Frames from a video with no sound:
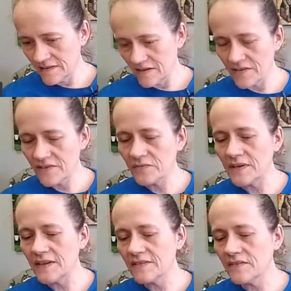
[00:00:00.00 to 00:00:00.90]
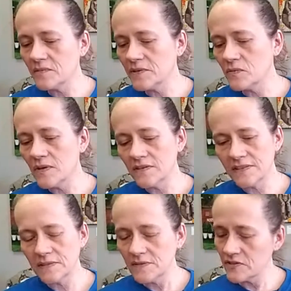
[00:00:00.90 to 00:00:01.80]
oh, this one has a little bit of water
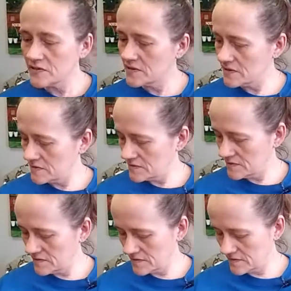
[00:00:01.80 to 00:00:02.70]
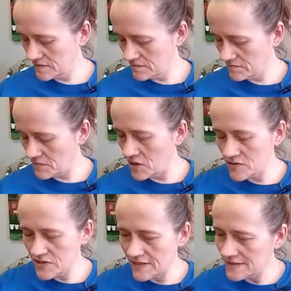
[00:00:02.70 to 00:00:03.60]
damage.
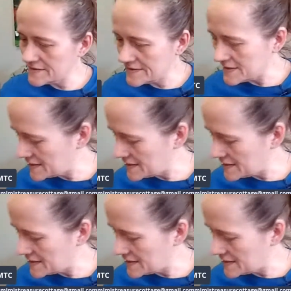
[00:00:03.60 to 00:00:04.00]
March, I didn't see